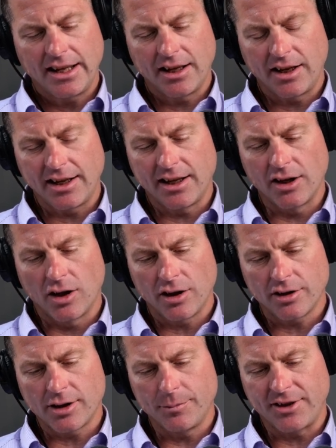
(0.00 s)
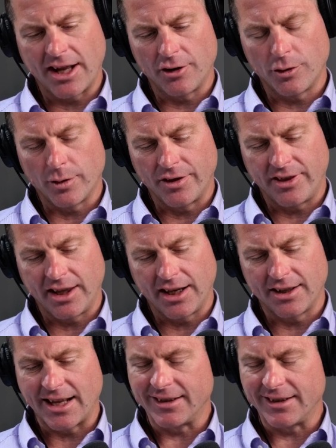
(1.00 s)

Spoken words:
it all comes down to one thing,